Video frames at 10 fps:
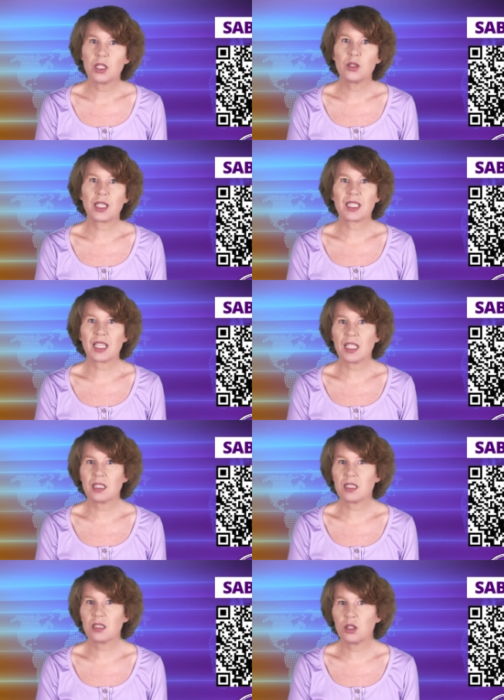You can
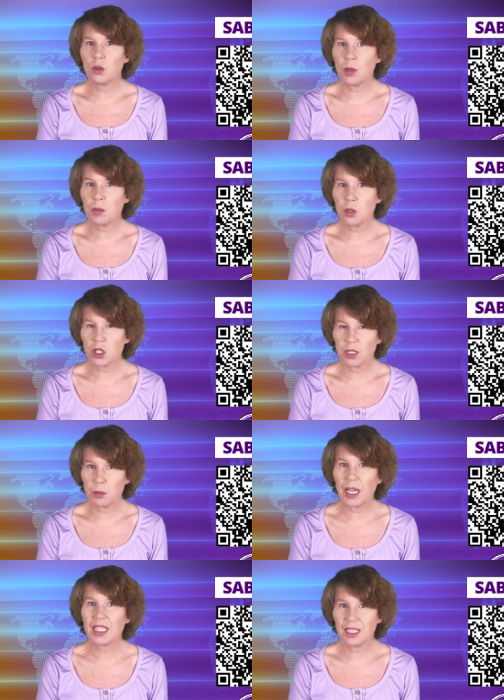cancel your
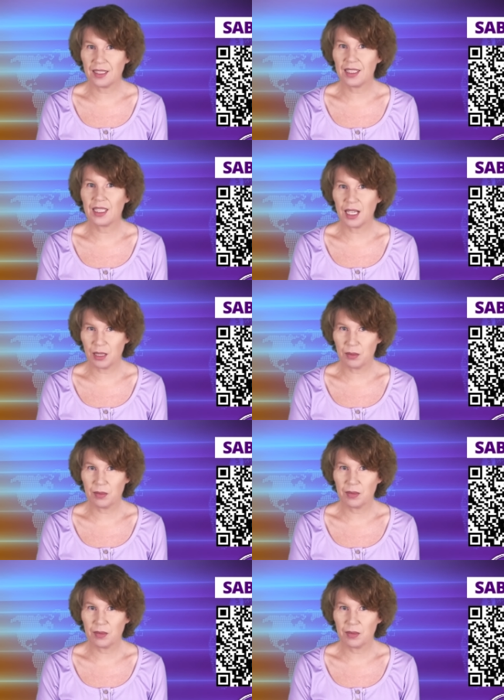membership at any time.